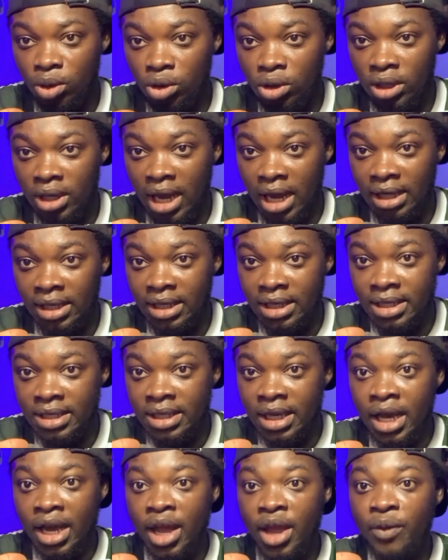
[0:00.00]
like this,
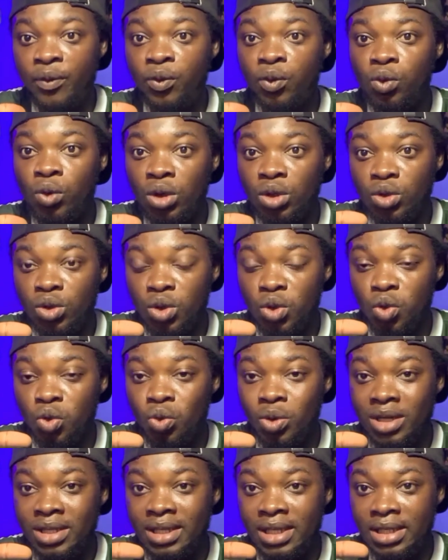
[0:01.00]
if you want to
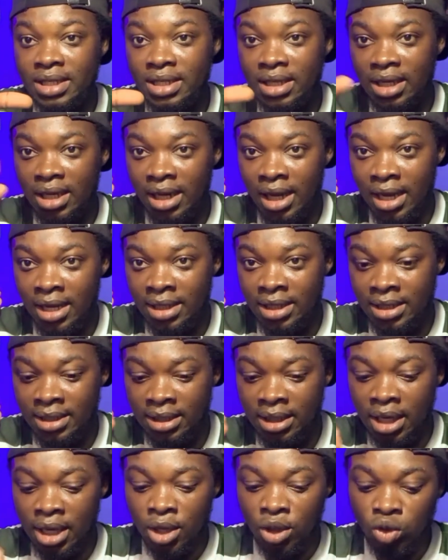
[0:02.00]
squeeze it like this,
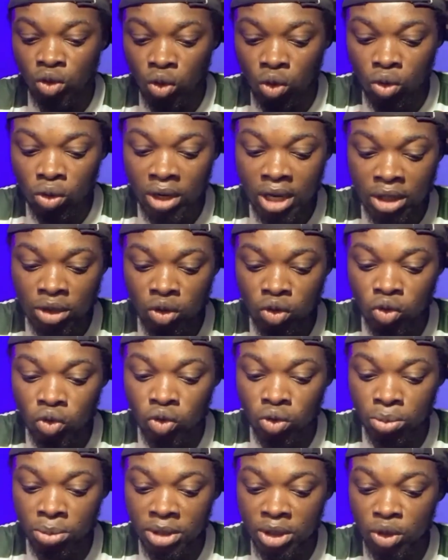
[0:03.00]
so let's
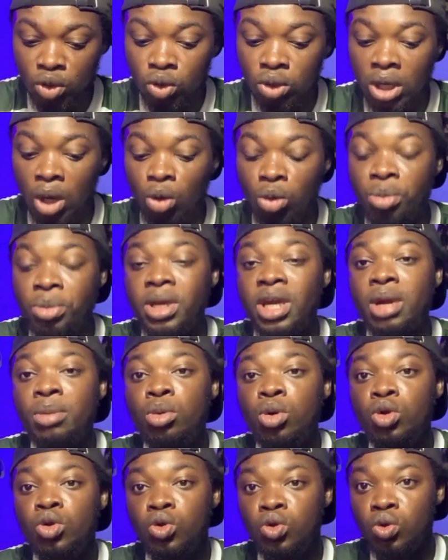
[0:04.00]
zoom it so that we'll be
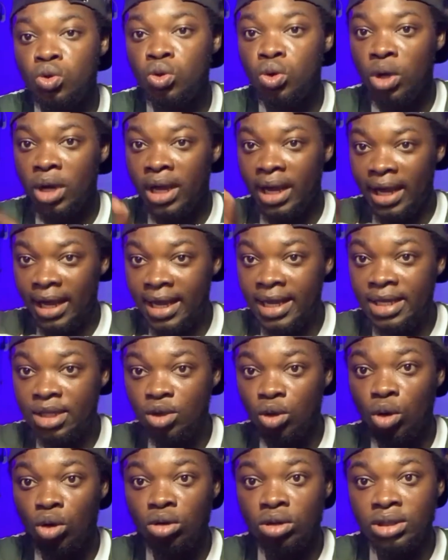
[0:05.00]
able to hit
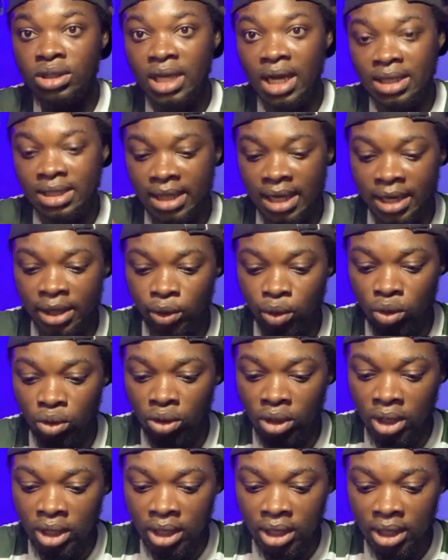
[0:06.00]
on that icon.
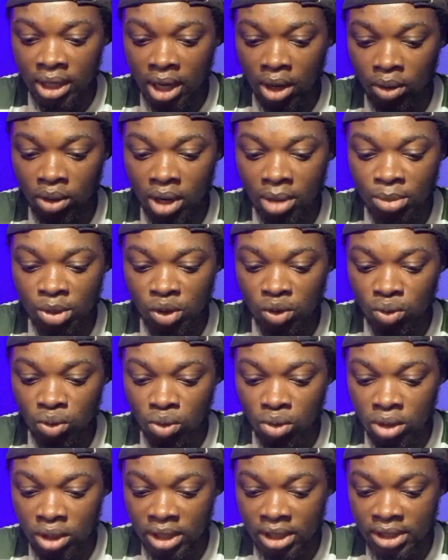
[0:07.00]
Now let me
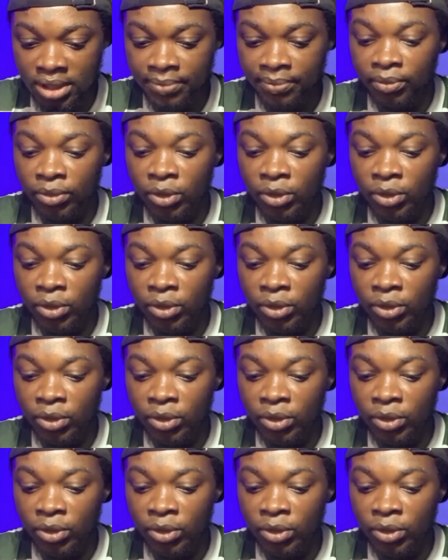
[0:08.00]
scroll it.